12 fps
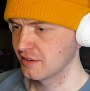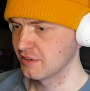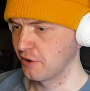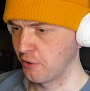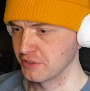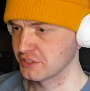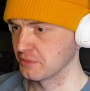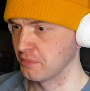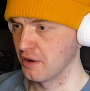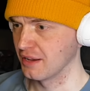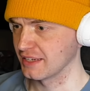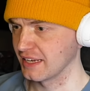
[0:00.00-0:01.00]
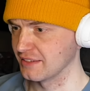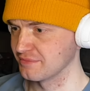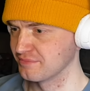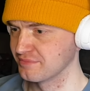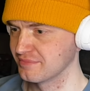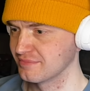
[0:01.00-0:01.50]
Or it's the ball again.
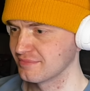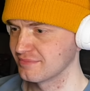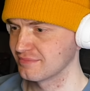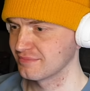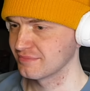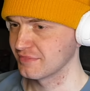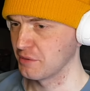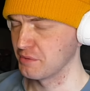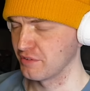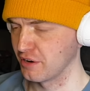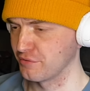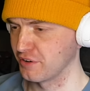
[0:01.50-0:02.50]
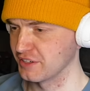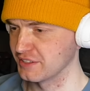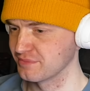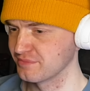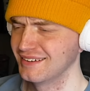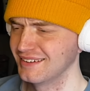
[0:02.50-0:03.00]
That'd be very funny.
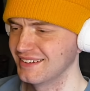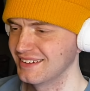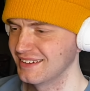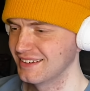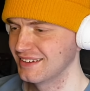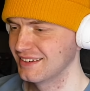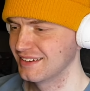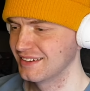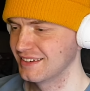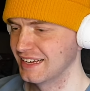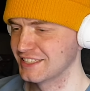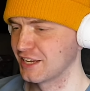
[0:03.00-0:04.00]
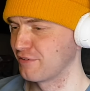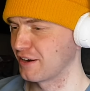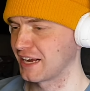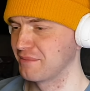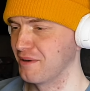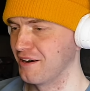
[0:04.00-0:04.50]
It's a
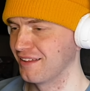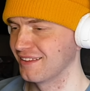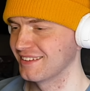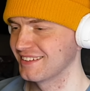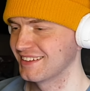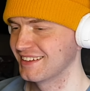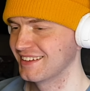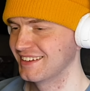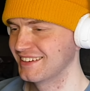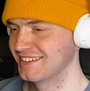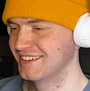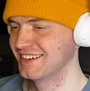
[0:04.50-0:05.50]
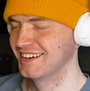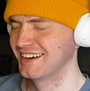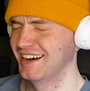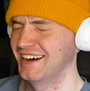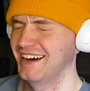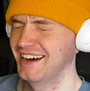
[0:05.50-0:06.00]
fucking ball.
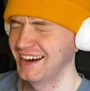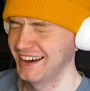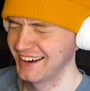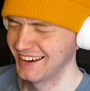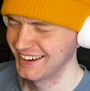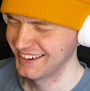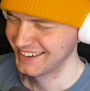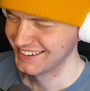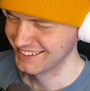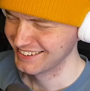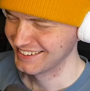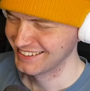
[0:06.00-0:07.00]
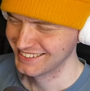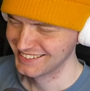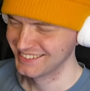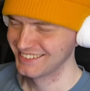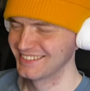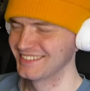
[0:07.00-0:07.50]

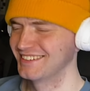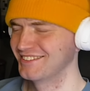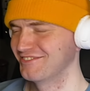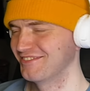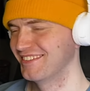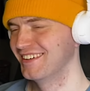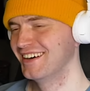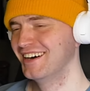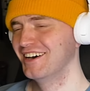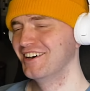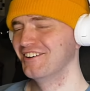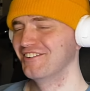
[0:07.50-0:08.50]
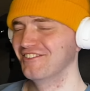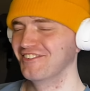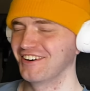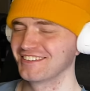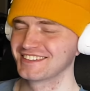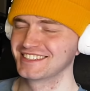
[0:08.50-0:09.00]

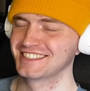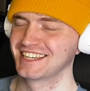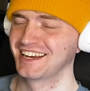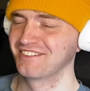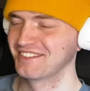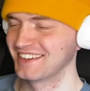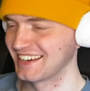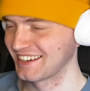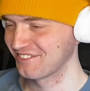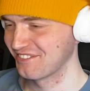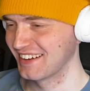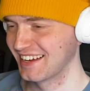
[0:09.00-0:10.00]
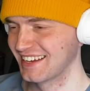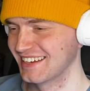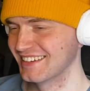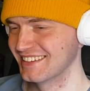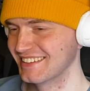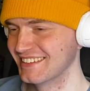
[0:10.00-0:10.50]
What is happening,
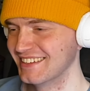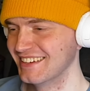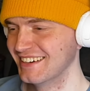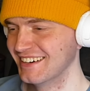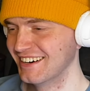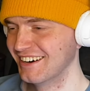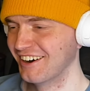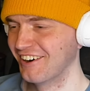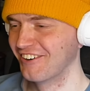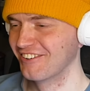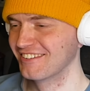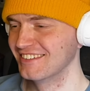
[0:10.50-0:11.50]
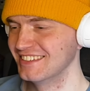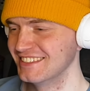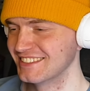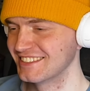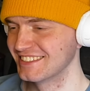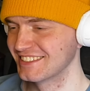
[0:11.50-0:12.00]
man? Holy
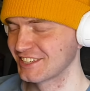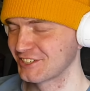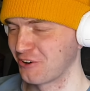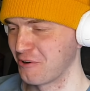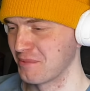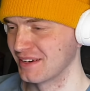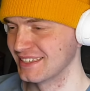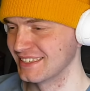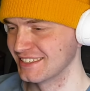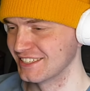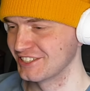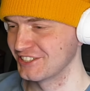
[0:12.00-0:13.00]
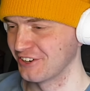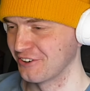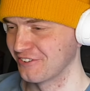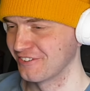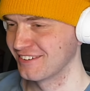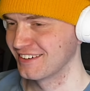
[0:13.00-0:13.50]
shit, the comedy in the show.